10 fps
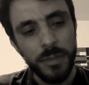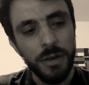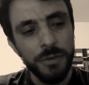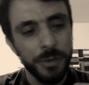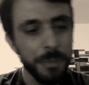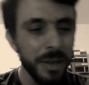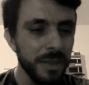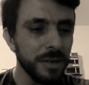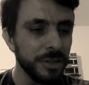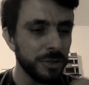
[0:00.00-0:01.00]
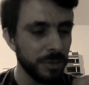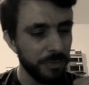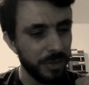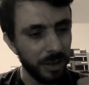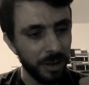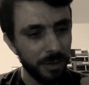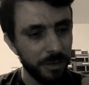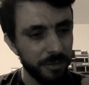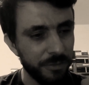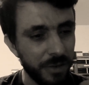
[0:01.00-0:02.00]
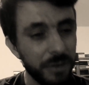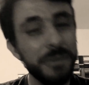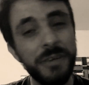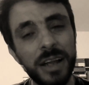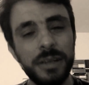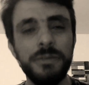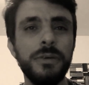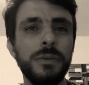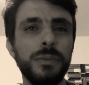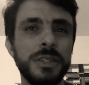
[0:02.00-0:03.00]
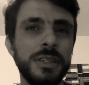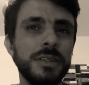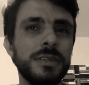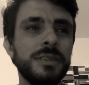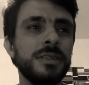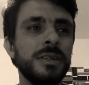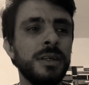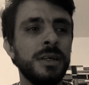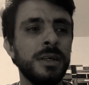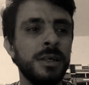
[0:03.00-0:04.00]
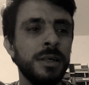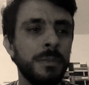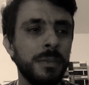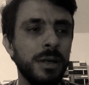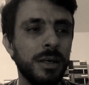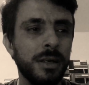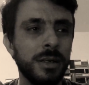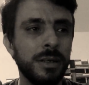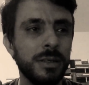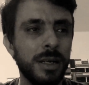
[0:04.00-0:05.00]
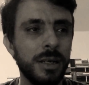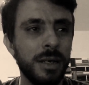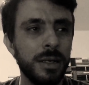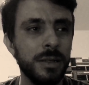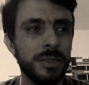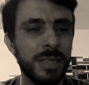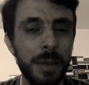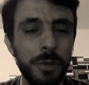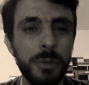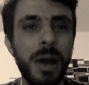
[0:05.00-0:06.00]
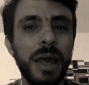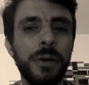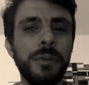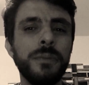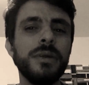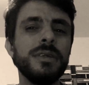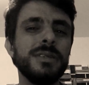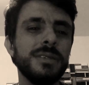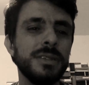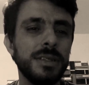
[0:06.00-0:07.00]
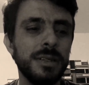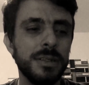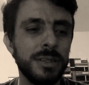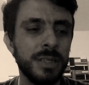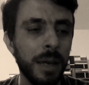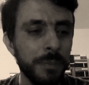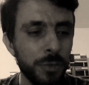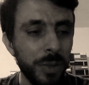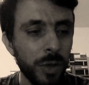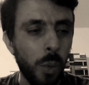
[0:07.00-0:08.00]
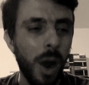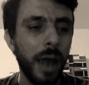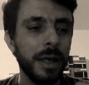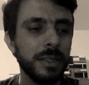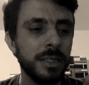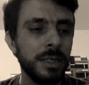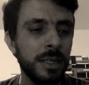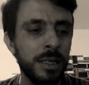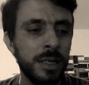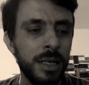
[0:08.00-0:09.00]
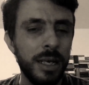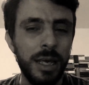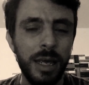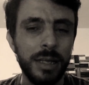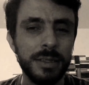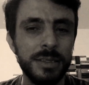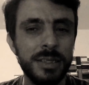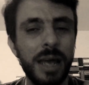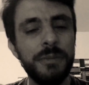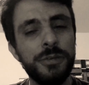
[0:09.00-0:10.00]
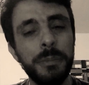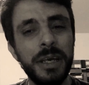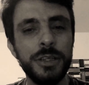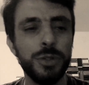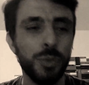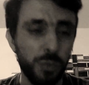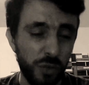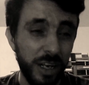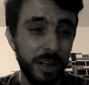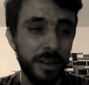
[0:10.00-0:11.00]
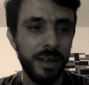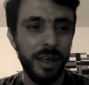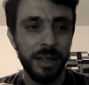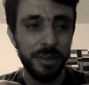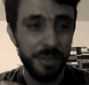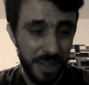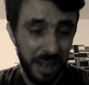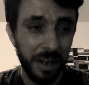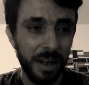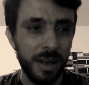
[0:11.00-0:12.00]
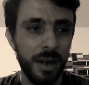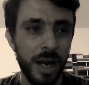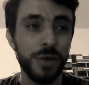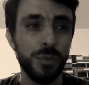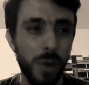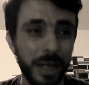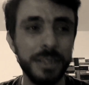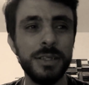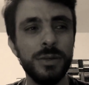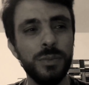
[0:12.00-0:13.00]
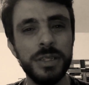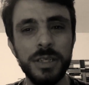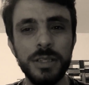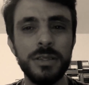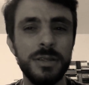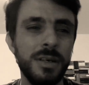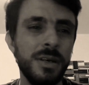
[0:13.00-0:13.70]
for me there is something very valuable, which is time on my own, time to be quiet, and time for me to read and think and write, which is